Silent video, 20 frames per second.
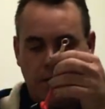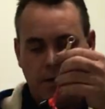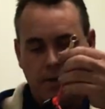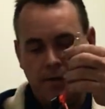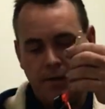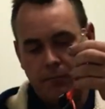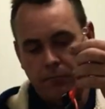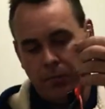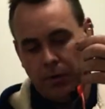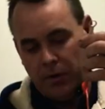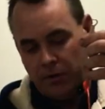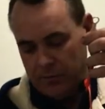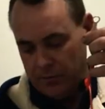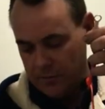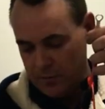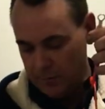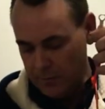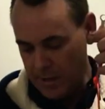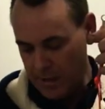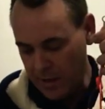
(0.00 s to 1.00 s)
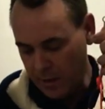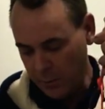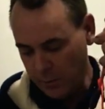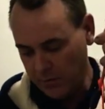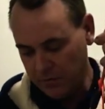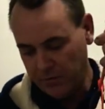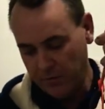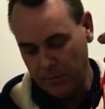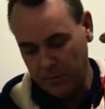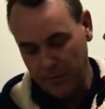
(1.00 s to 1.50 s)
and then both the power
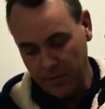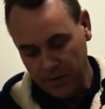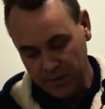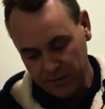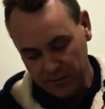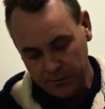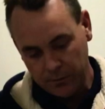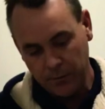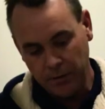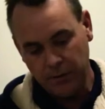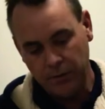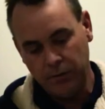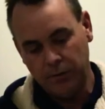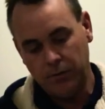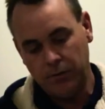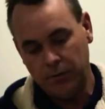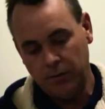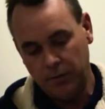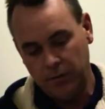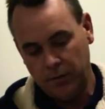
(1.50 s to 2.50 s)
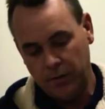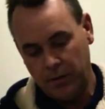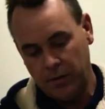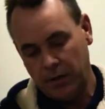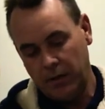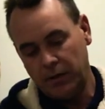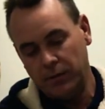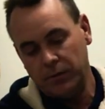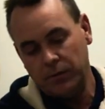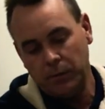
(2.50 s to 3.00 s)
from this switch
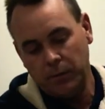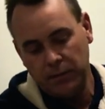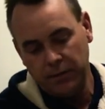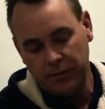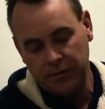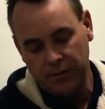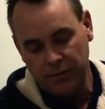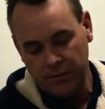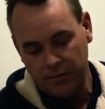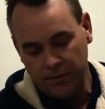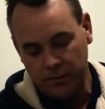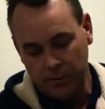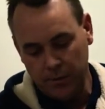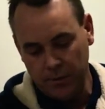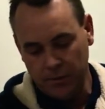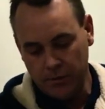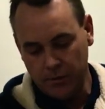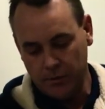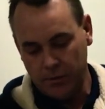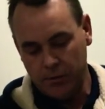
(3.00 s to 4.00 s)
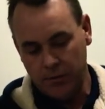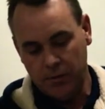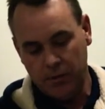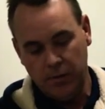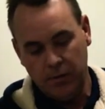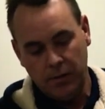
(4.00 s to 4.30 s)
as well as this switch